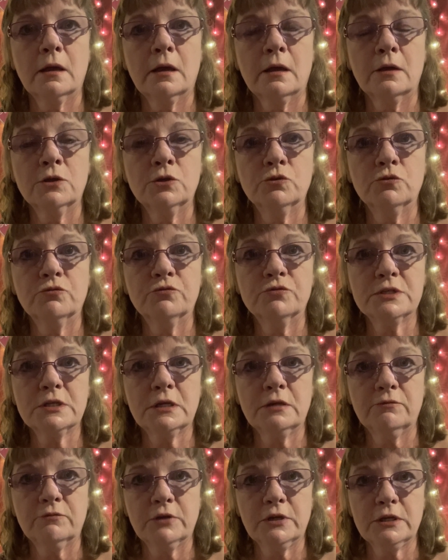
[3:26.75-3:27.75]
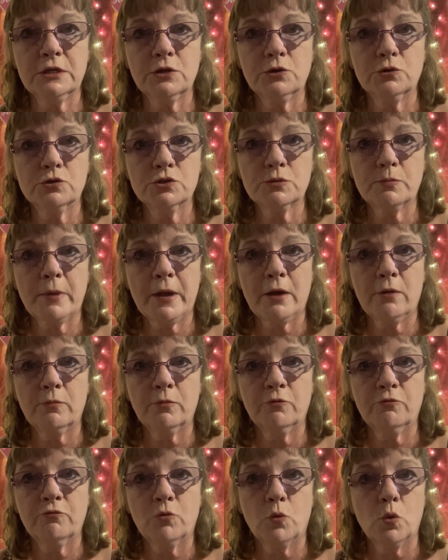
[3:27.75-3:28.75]
you've seen videos about
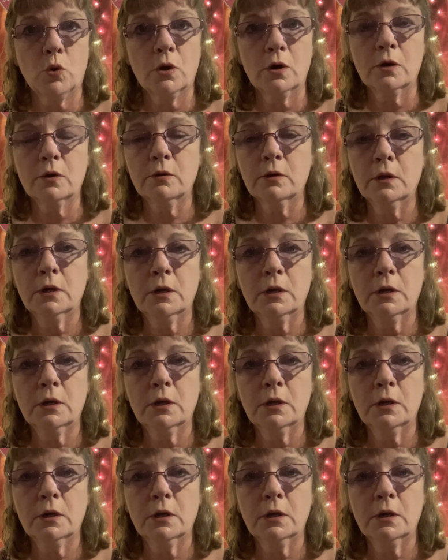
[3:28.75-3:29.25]
before,